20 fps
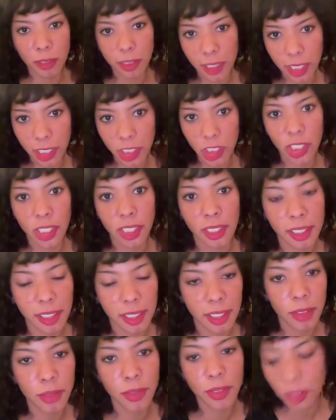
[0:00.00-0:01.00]
Relations,
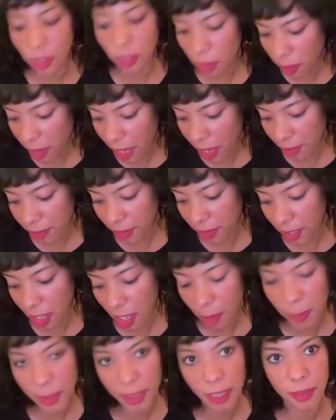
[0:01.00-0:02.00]
and if you don't have a
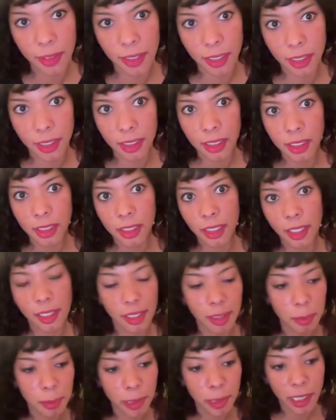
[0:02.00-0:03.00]
copy of it,
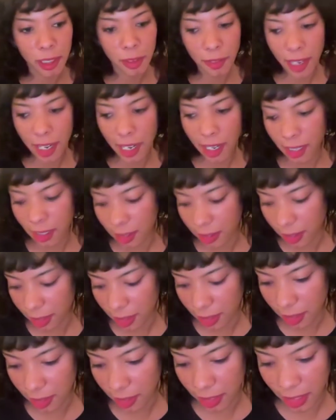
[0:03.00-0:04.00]
it's pretty rare, you
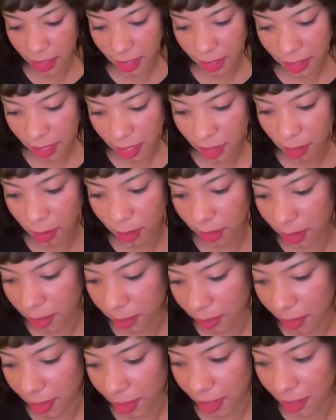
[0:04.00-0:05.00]
know, and I don't want
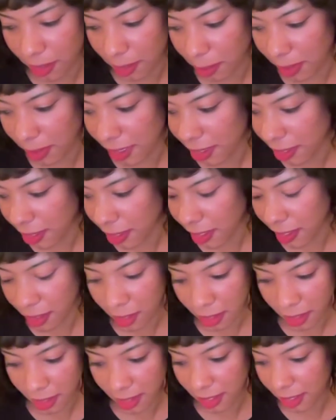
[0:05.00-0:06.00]
to, you know, I'm sorry,
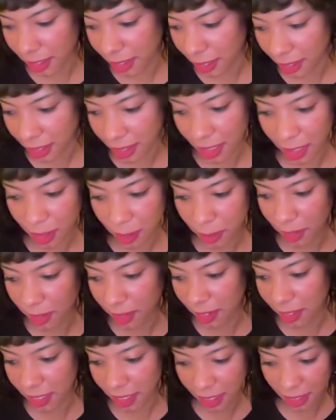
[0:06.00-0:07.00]
Austin, and anyone
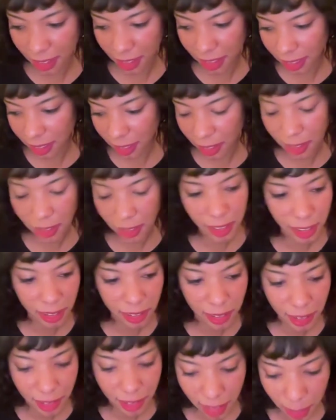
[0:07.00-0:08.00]
who's like a
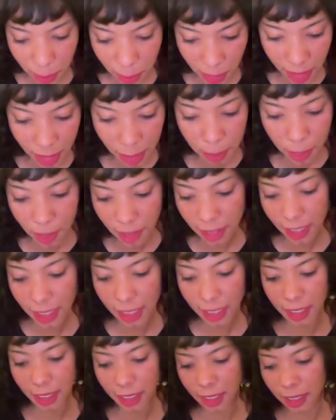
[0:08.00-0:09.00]
collector, and I'm exposing
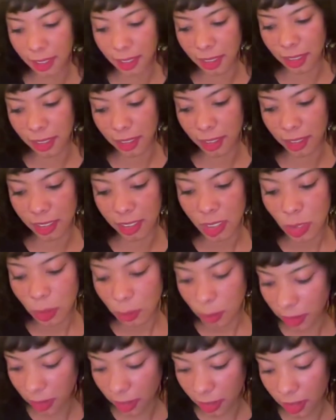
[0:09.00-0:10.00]
anything here.
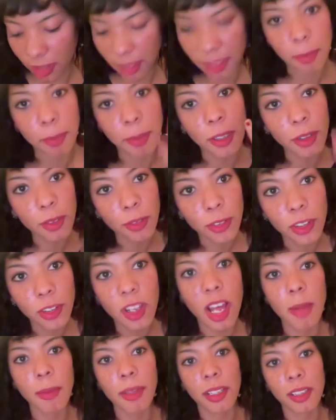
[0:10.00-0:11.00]
But there's a beautiful
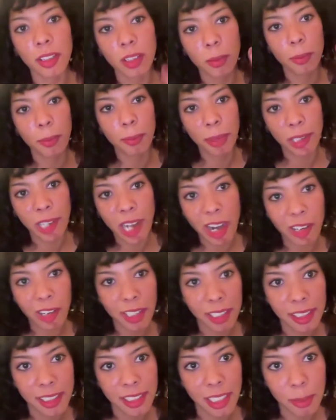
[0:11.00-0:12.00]
comic called
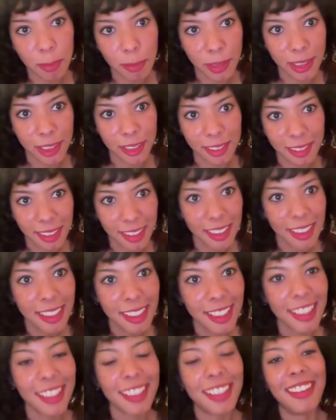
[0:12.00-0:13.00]
Prairie State Blues,
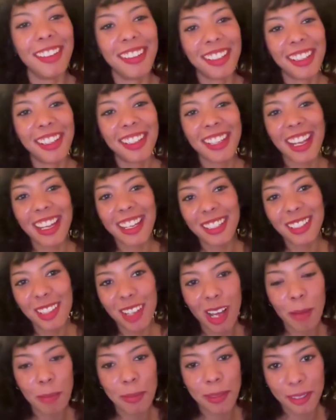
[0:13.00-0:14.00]
and there's a signed
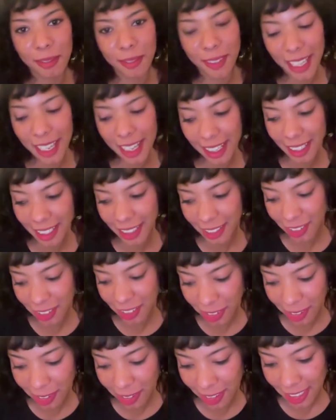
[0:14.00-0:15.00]
copy of it at
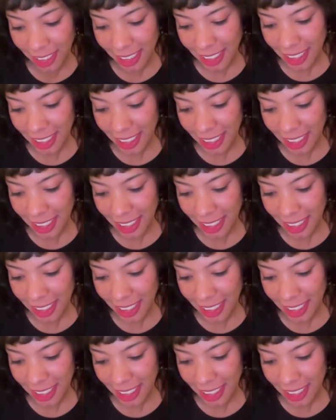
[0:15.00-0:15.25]
HR,